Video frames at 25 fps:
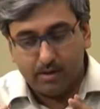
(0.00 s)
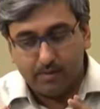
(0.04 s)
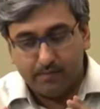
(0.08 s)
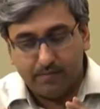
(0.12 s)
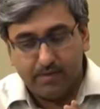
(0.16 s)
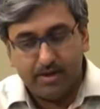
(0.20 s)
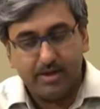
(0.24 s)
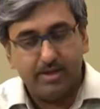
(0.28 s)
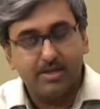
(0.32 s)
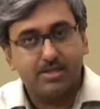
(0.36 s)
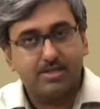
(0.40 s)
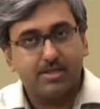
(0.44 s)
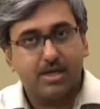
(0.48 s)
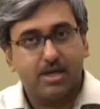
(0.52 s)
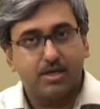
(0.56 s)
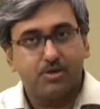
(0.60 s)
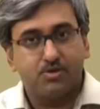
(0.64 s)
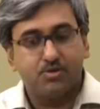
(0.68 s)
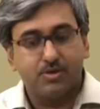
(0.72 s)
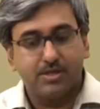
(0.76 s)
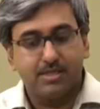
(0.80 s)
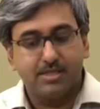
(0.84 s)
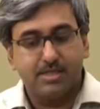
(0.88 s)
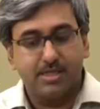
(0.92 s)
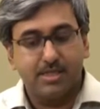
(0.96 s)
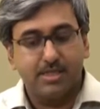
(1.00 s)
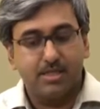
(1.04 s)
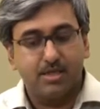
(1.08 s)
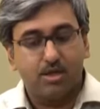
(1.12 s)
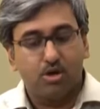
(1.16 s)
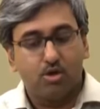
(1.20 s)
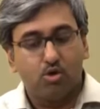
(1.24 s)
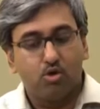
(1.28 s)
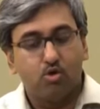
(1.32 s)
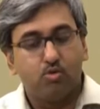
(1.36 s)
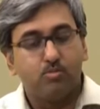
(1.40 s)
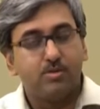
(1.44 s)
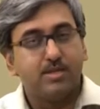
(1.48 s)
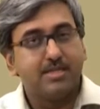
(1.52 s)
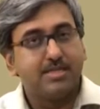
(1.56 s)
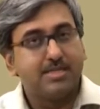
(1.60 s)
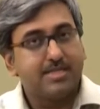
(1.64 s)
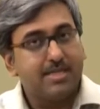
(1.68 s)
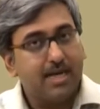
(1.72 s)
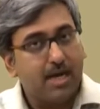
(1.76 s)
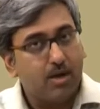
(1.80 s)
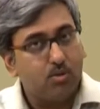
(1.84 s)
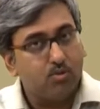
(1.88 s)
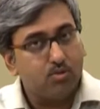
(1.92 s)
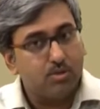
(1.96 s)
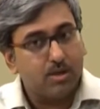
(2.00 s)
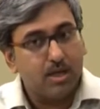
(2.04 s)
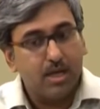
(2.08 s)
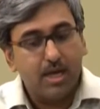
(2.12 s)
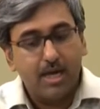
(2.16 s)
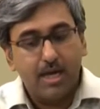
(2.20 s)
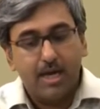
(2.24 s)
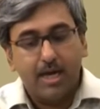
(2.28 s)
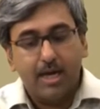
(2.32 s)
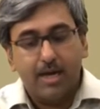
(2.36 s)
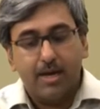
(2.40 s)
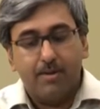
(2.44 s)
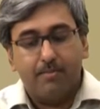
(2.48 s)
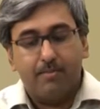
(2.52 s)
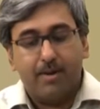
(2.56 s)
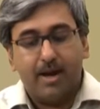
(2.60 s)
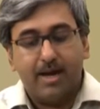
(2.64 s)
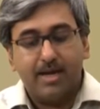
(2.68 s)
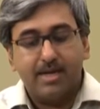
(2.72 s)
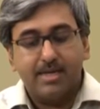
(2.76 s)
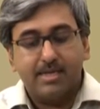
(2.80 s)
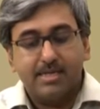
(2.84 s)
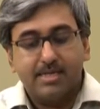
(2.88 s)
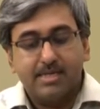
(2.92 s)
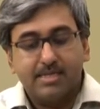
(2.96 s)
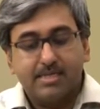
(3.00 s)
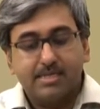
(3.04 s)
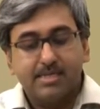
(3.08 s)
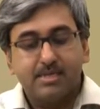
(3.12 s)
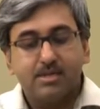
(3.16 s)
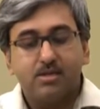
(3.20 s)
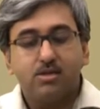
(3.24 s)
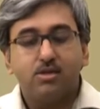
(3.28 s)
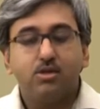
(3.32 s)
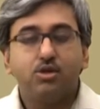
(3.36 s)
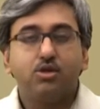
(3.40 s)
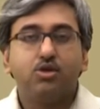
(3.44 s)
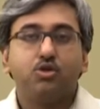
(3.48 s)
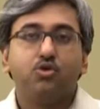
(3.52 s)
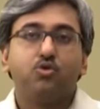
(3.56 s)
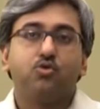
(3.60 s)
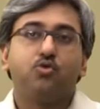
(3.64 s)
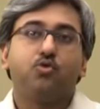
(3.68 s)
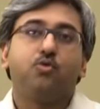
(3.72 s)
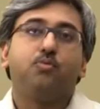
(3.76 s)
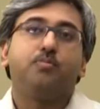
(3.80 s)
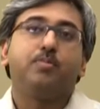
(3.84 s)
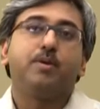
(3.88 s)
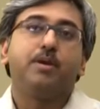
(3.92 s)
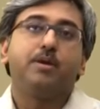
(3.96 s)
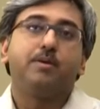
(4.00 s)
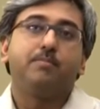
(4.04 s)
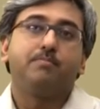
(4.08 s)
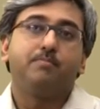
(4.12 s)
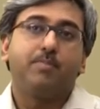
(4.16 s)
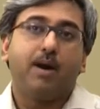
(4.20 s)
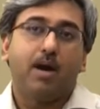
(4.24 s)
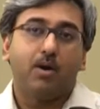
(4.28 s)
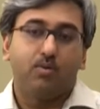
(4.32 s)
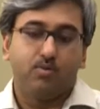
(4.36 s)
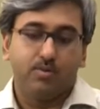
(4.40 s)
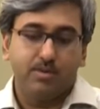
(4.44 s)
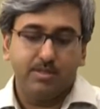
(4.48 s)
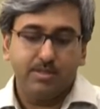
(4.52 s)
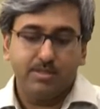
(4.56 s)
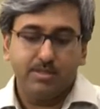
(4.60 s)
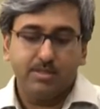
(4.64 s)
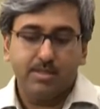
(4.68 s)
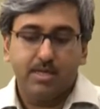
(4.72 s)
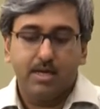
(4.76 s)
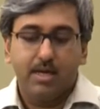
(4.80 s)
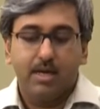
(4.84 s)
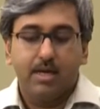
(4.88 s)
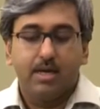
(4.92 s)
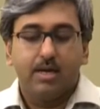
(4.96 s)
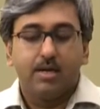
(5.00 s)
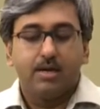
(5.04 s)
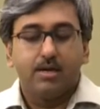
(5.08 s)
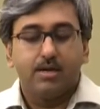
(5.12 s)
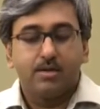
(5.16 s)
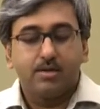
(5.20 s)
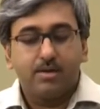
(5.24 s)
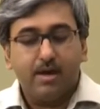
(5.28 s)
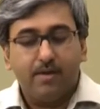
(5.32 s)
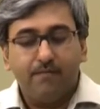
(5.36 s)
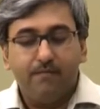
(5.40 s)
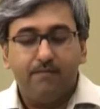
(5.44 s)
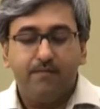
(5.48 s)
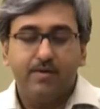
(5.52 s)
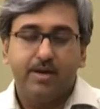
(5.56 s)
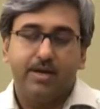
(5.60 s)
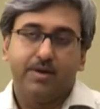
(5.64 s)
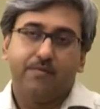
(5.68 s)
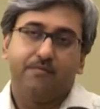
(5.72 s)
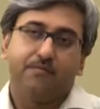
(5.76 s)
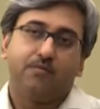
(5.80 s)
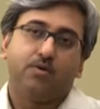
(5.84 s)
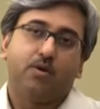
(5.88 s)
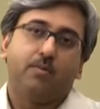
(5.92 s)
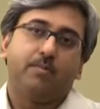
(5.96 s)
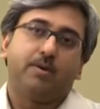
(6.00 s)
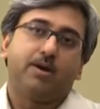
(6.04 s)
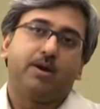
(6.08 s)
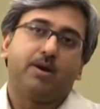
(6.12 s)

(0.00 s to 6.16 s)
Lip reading: various countries in the global south by certain European powers, roughly from